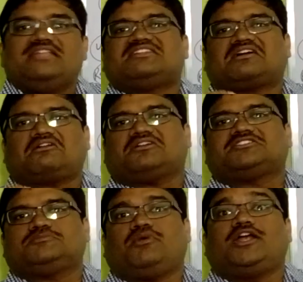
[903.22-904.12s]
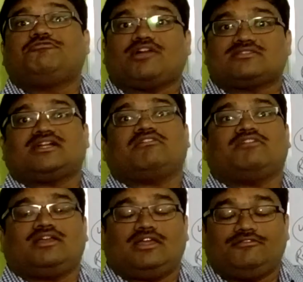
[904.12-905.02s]
is a crux point for
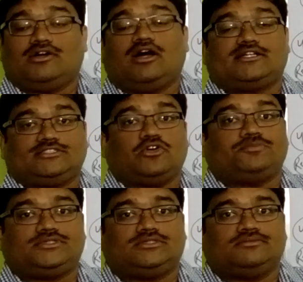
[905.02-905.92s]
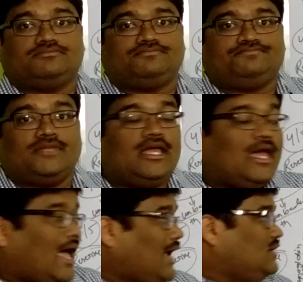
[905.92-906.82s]
survival if the heart stops.
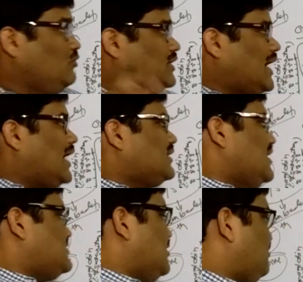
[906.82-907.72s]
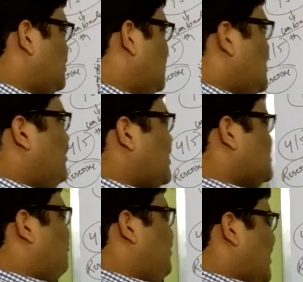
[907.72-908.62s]
And we'll take another example.
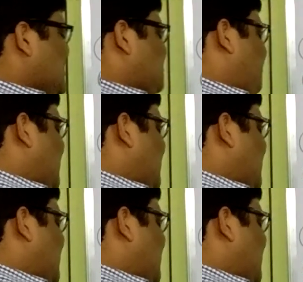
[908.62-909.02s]
Because of vigorous